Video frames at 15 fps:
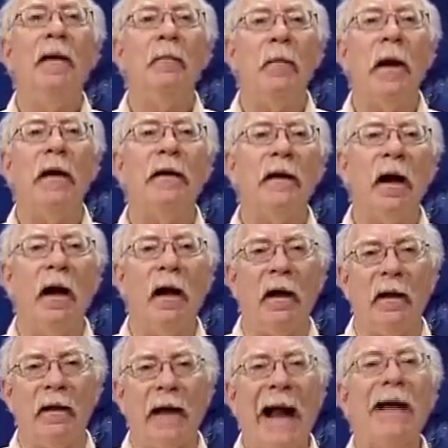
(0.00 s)
but
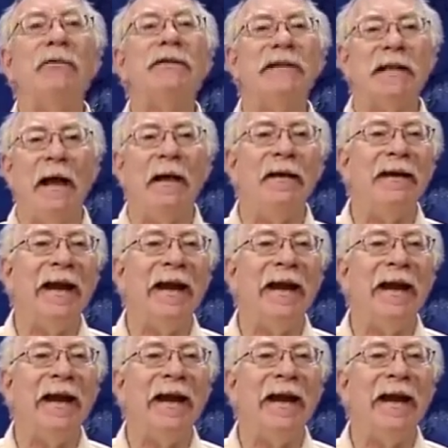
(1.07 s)
uh, outside of